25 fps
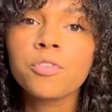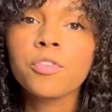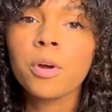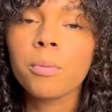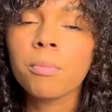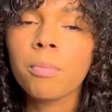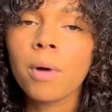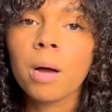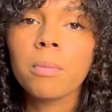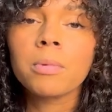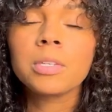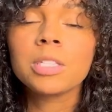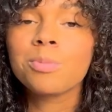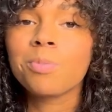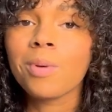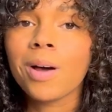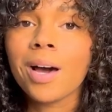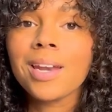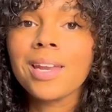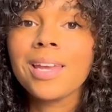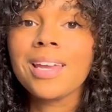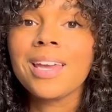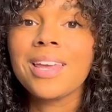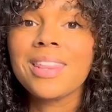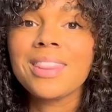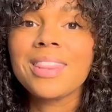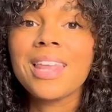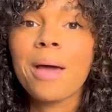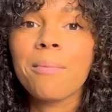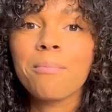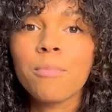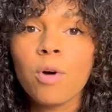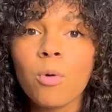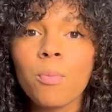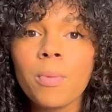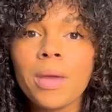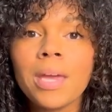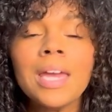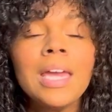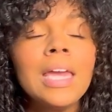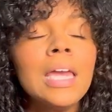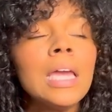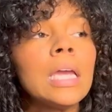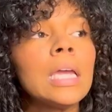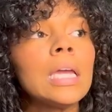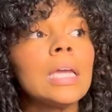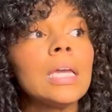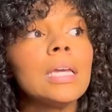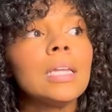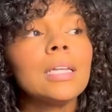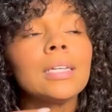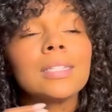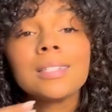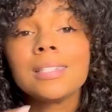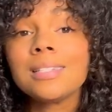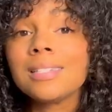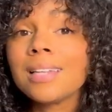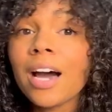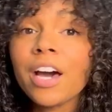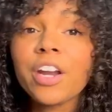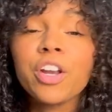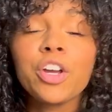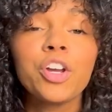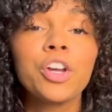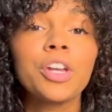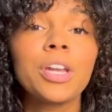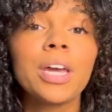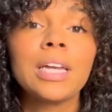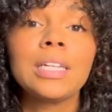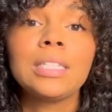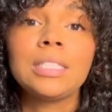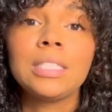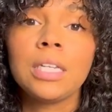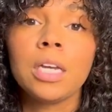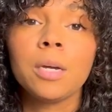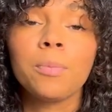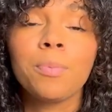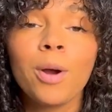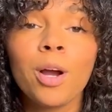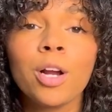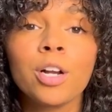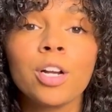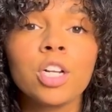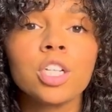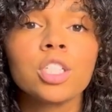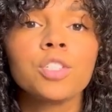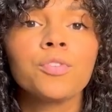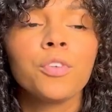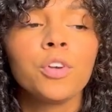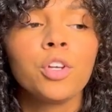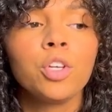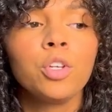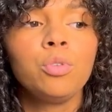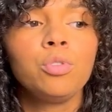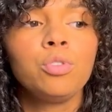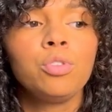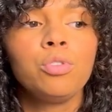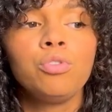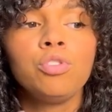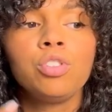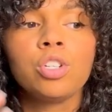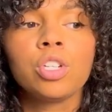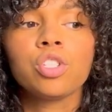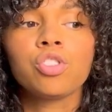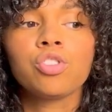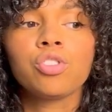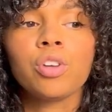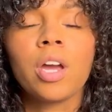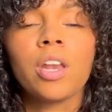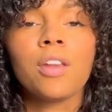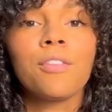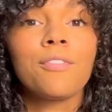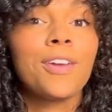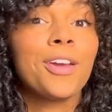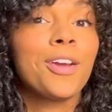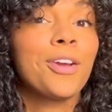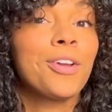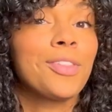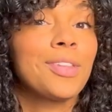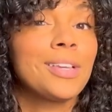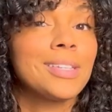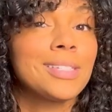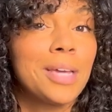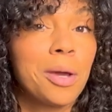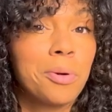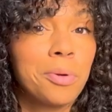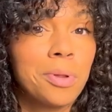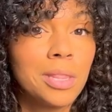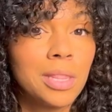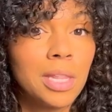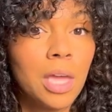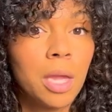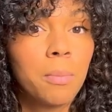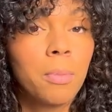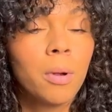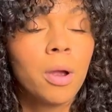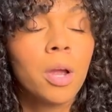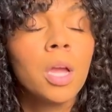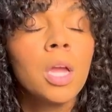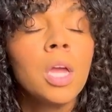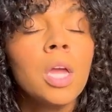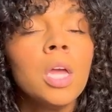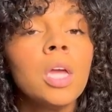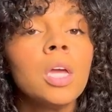for mama's body in that moment. It is not a good idea, partners, for you to just try to figure this out in labor.